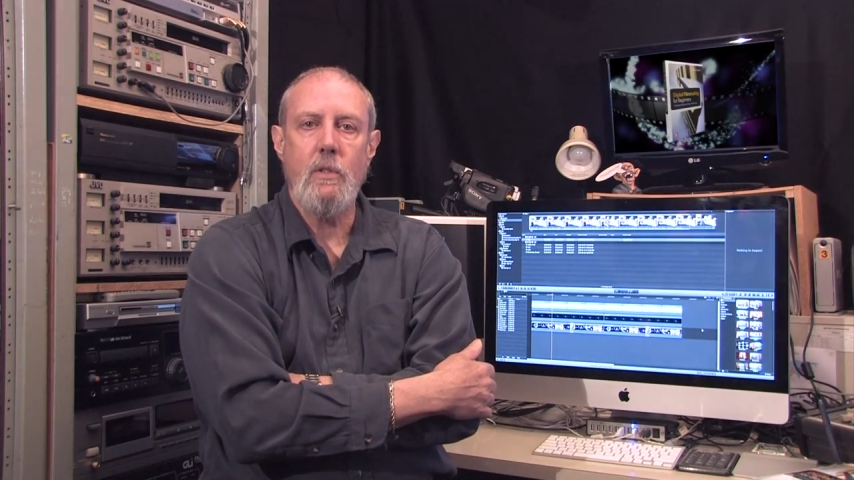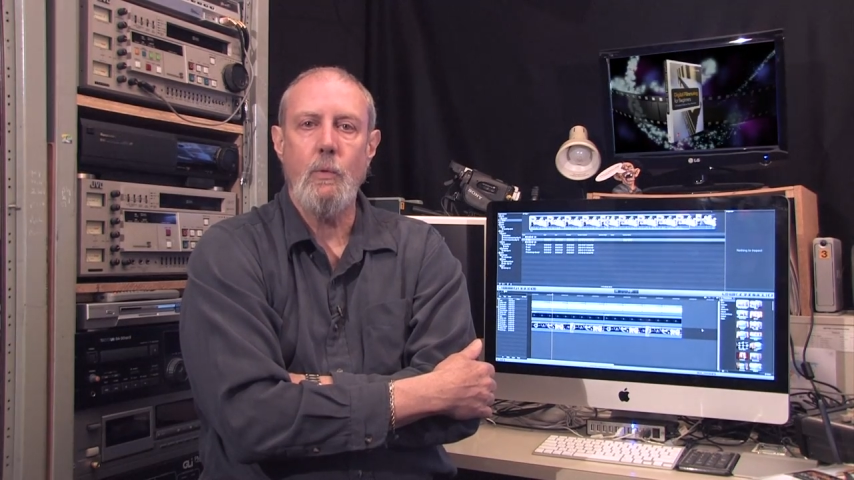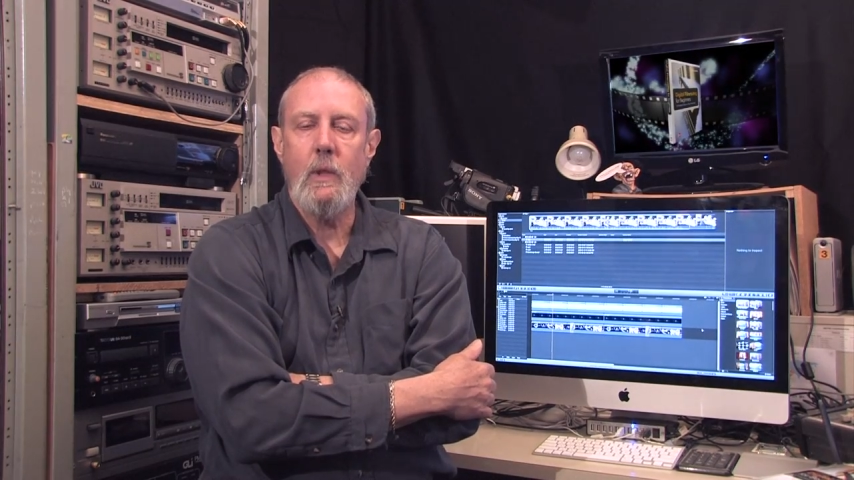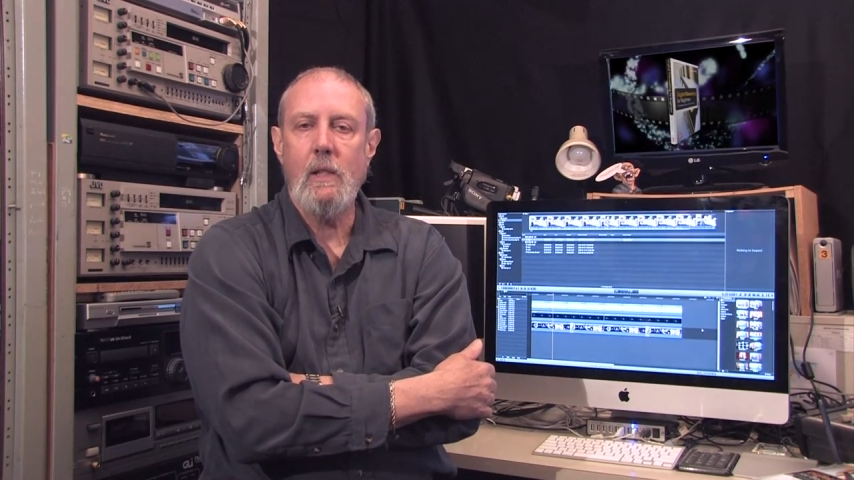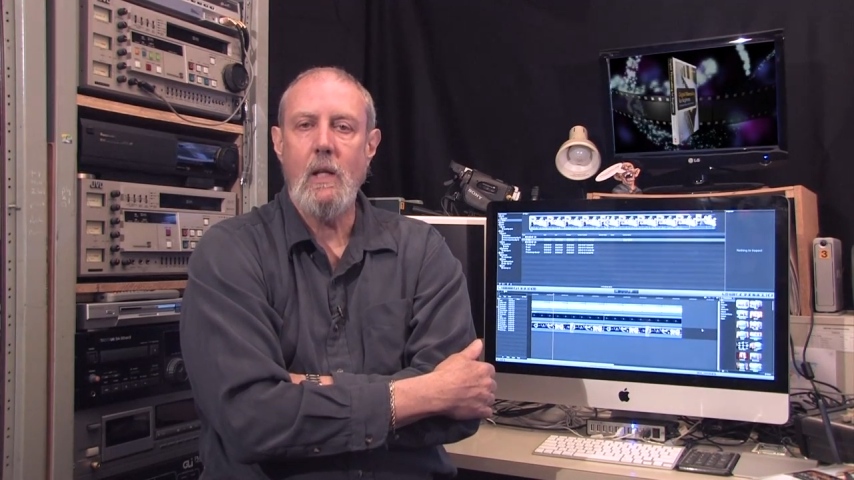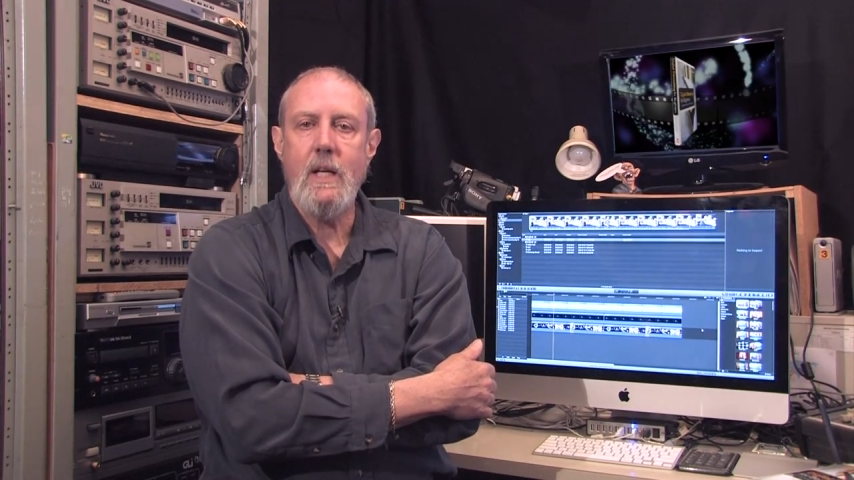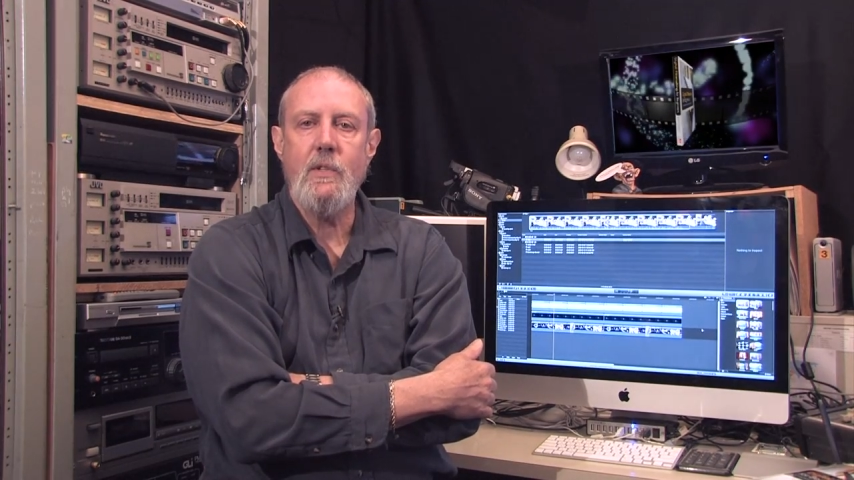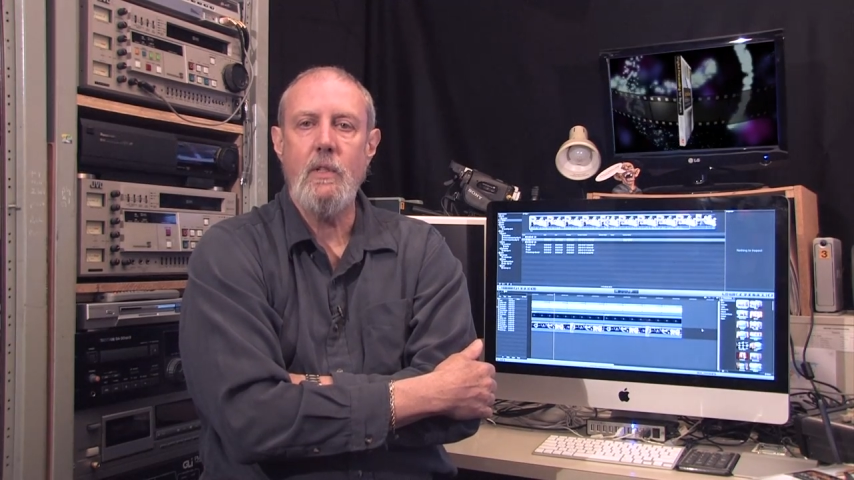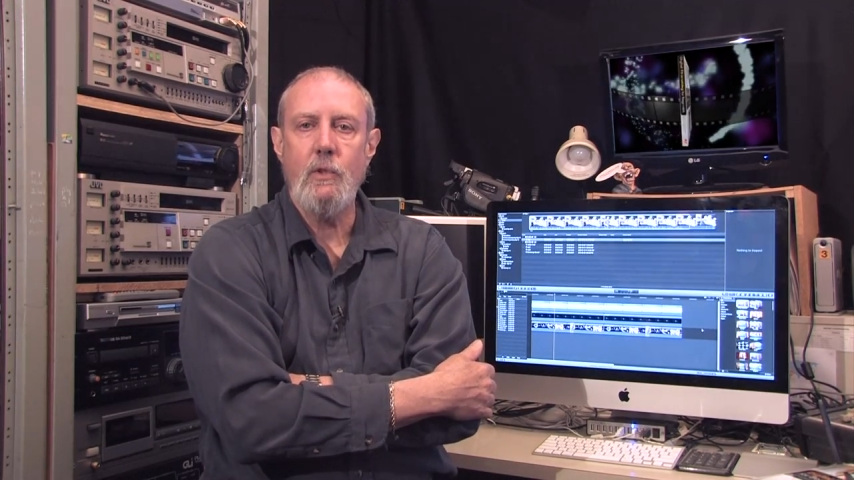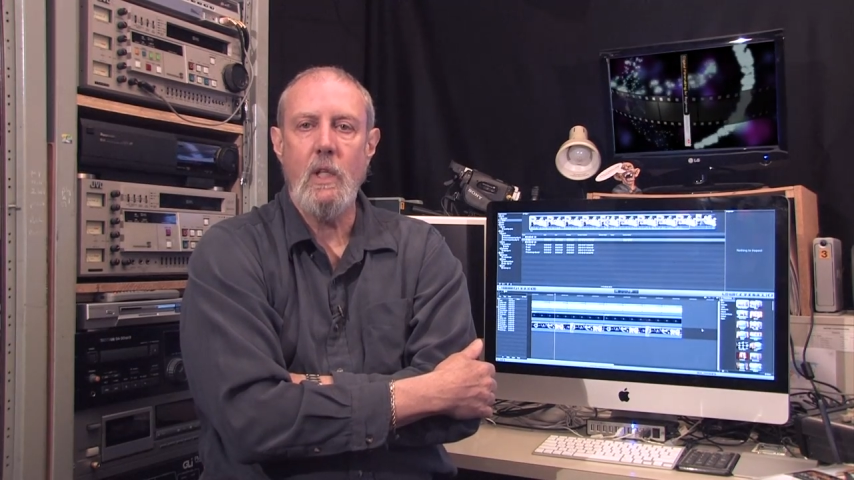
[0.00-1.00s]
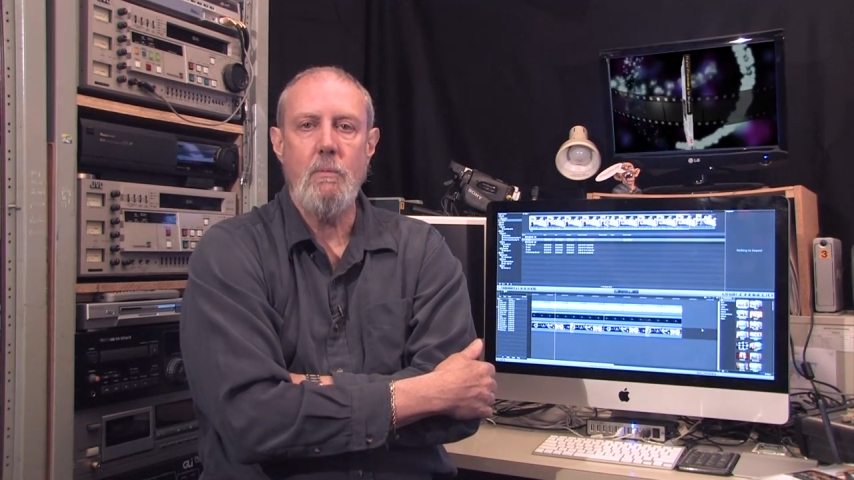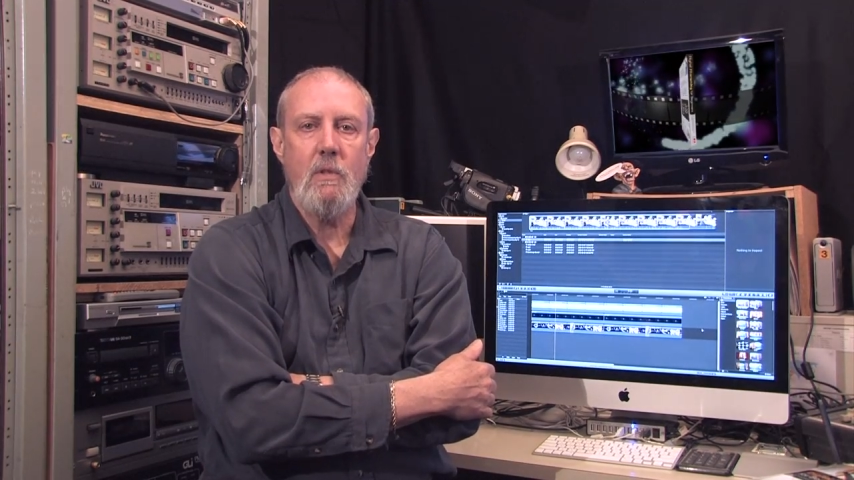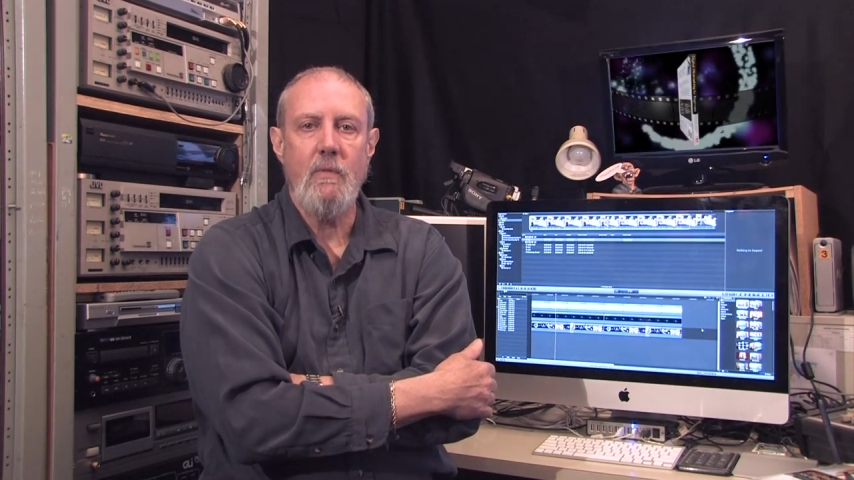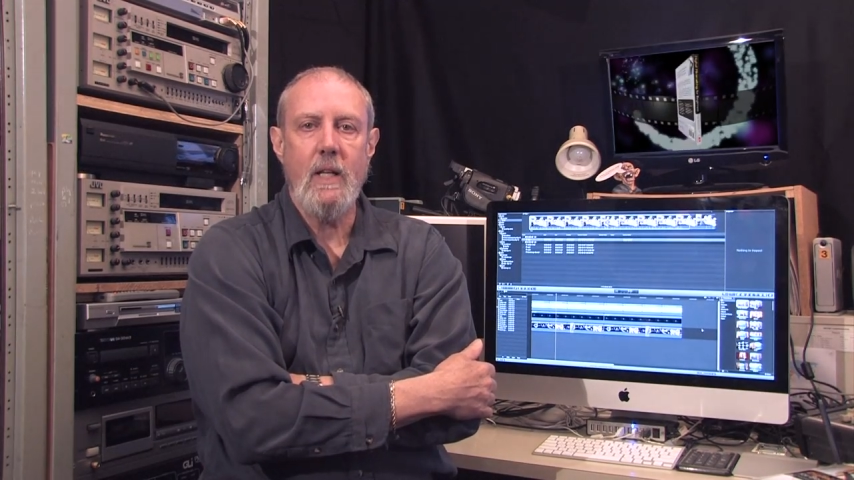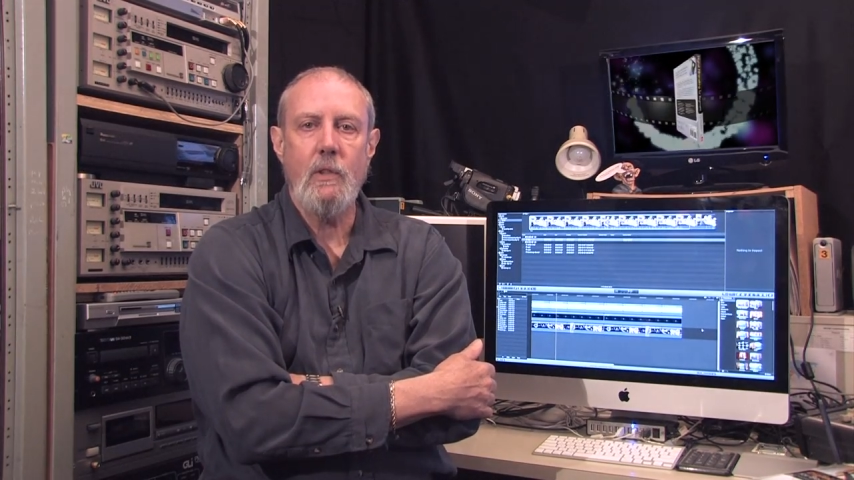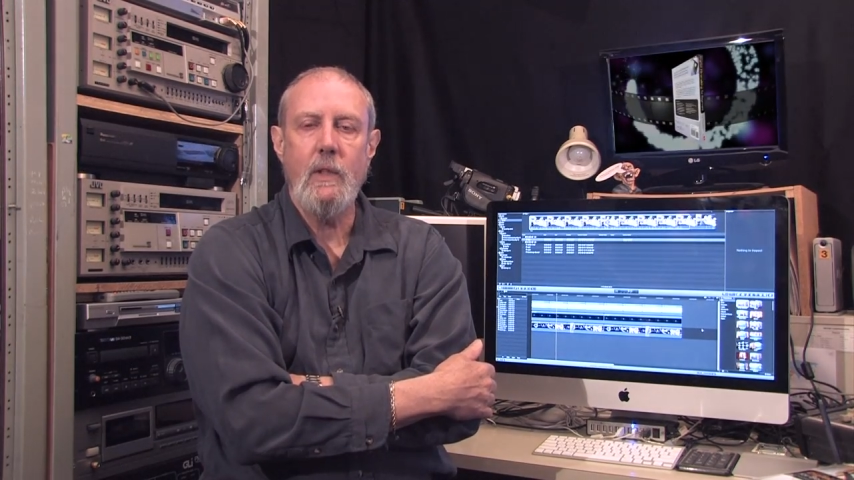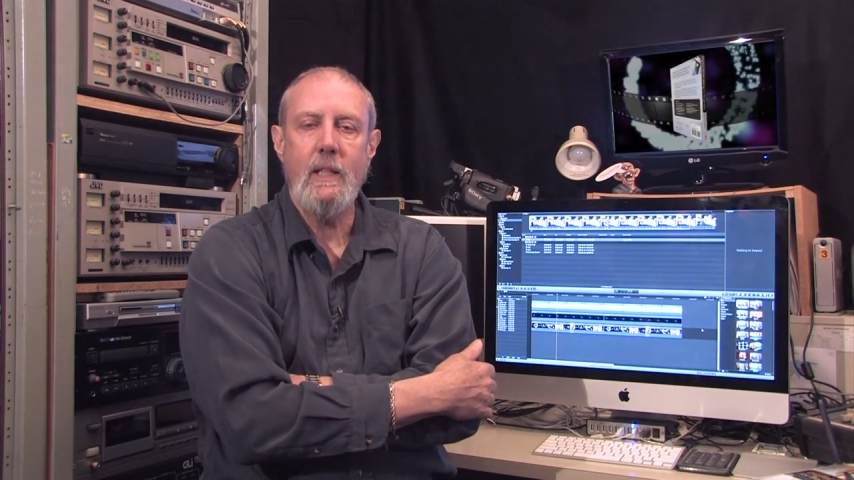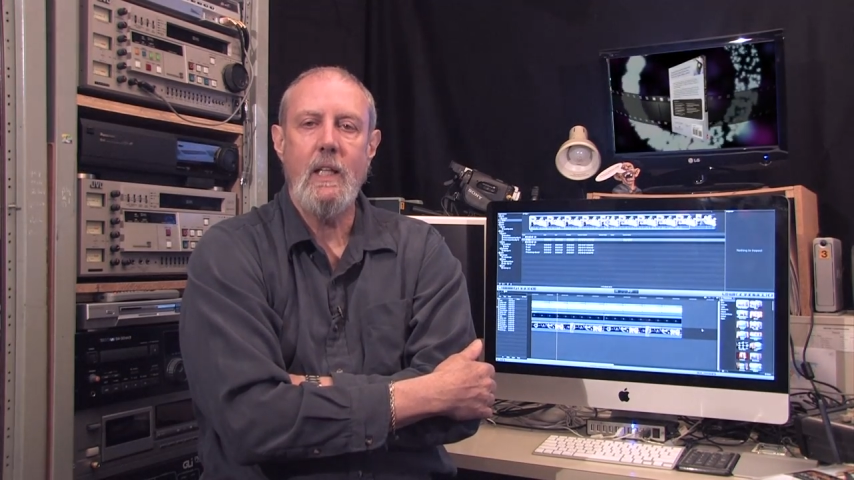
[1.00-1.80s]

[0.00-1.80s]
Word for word: to realize their dreams of entering